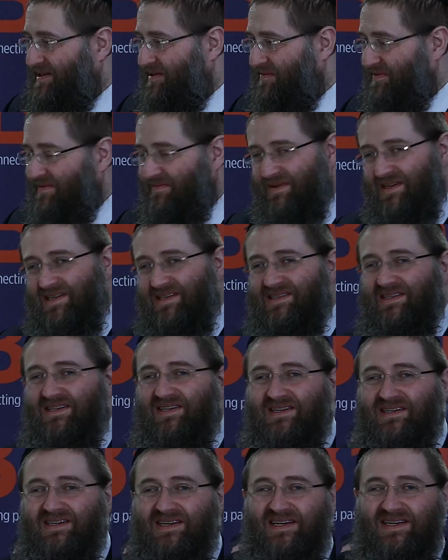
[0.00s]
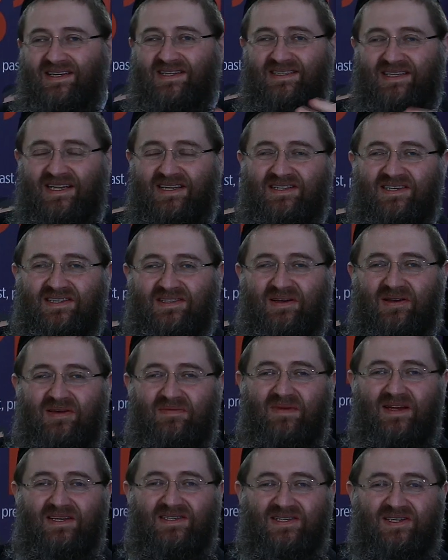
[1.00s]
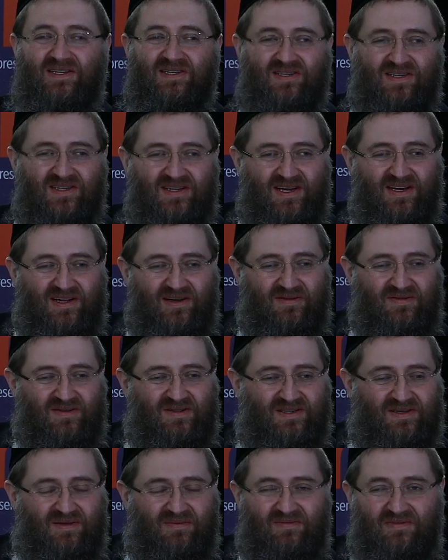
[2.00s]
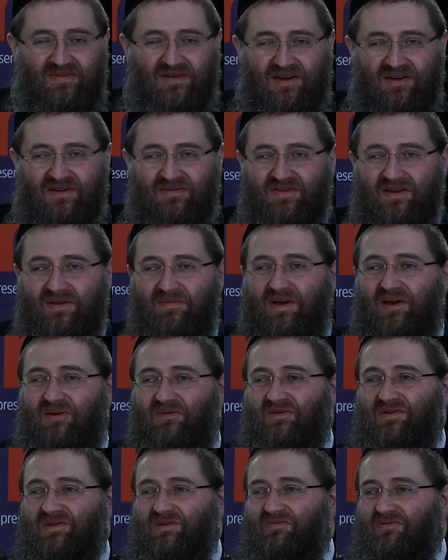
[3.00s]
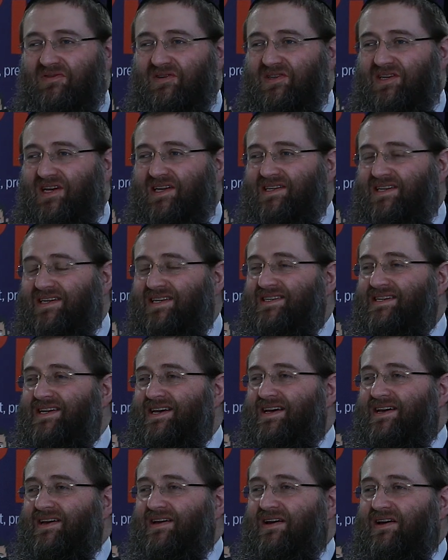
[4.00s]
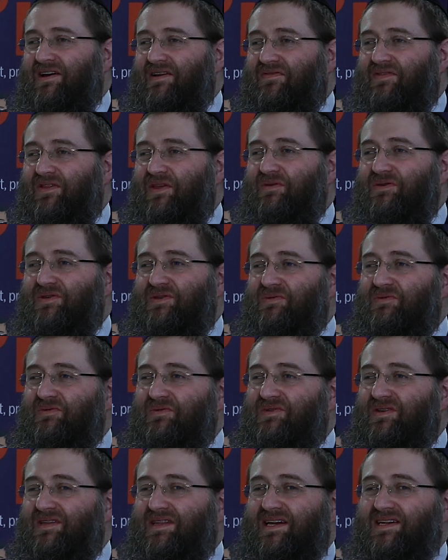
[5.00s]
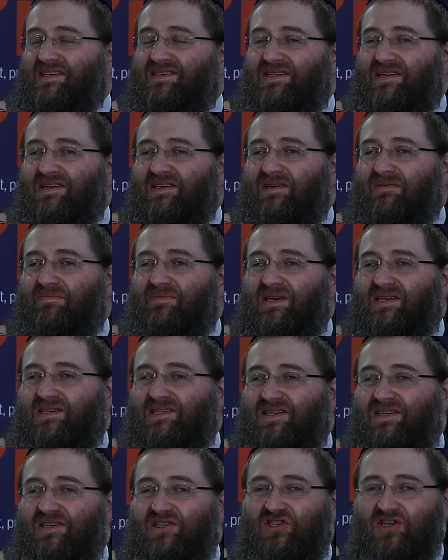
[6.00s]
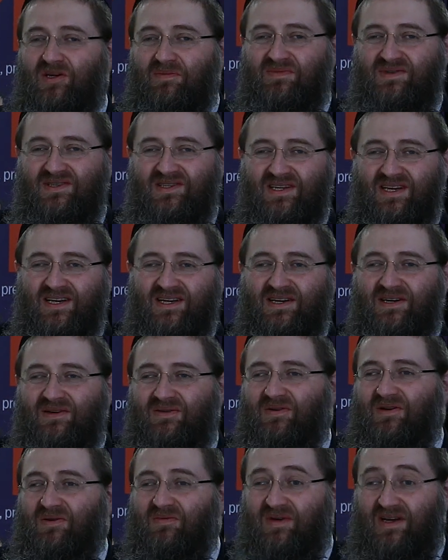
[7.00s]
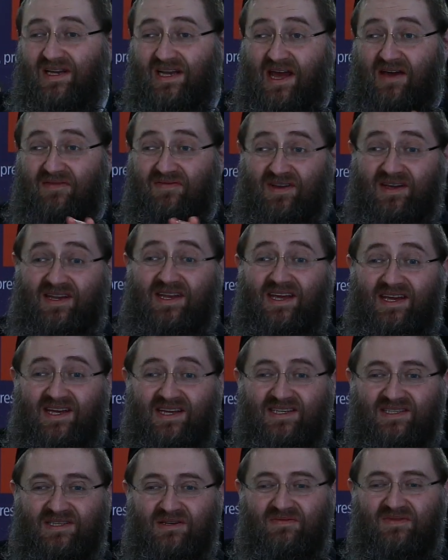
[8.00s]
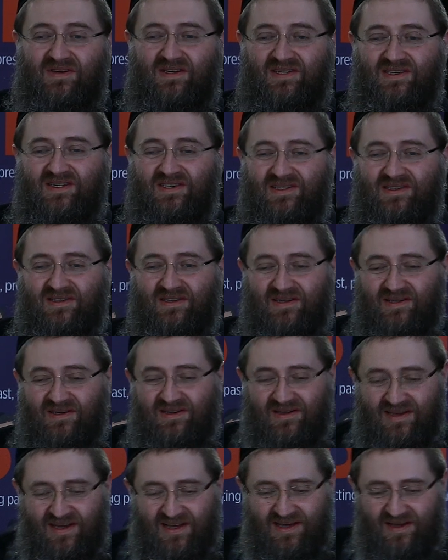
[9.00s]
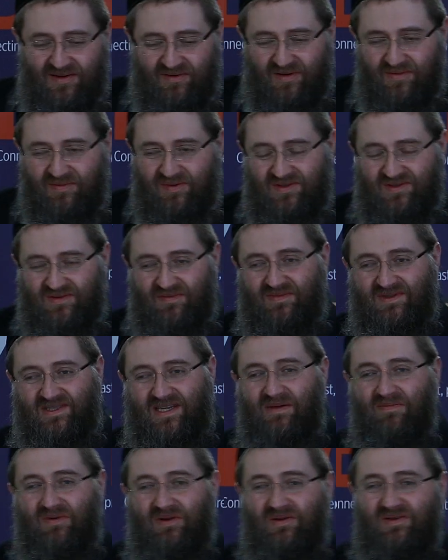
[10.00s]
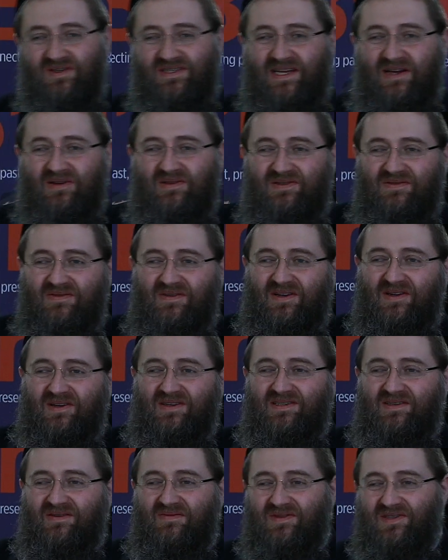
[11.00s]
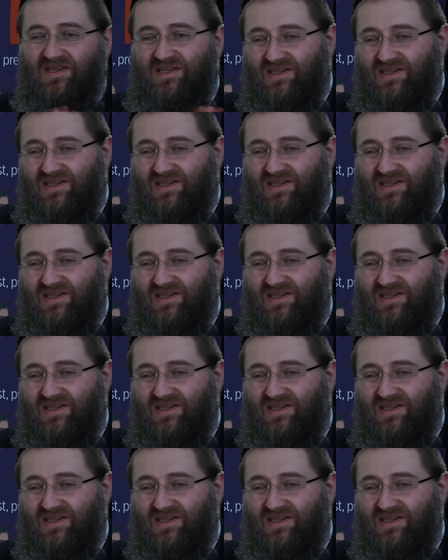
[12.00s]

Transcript: So please send us a message with some feedback. Was appreciated. For those who ordered, there's pizza and chips we're going to have in here, so we could just could put some tablecloths down, so we could ask someone